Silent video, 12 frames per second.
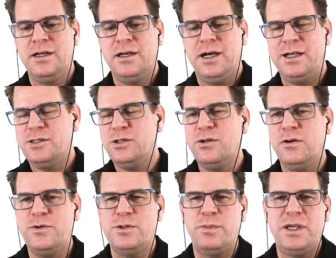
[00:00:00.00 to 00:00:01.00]
I still don't know if
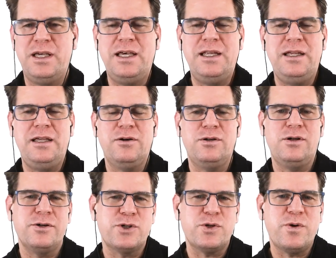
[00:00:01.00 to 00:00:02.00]
it was a bikini or
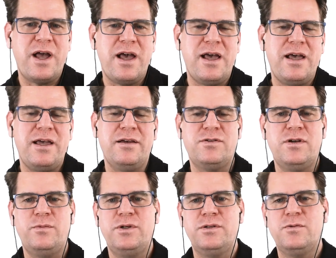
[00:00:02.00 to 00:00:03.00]
lingerie of
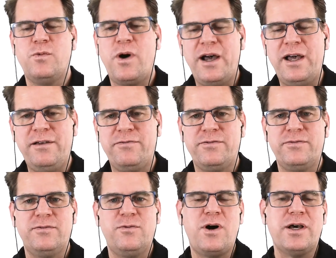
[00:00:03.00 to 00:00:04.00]
someone's wife
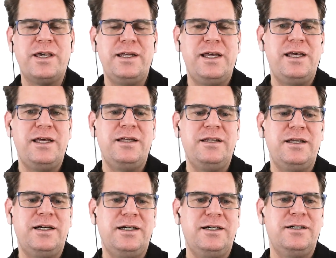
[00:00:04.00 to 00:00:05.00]
walking in.
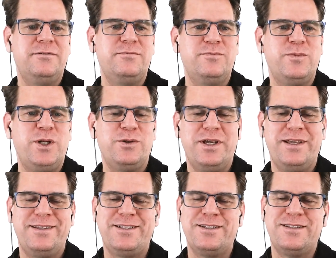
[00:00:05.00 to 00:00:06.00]

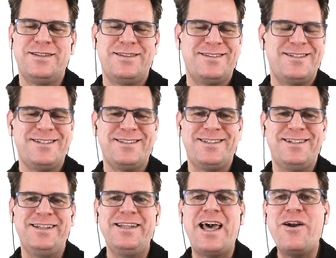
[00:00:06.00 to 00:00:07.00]
It just
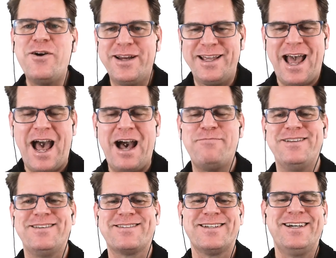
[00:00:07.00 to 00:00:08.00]
hilarity
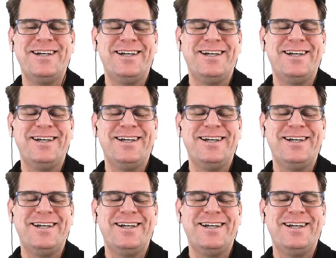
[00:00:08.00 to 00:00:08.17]
happens.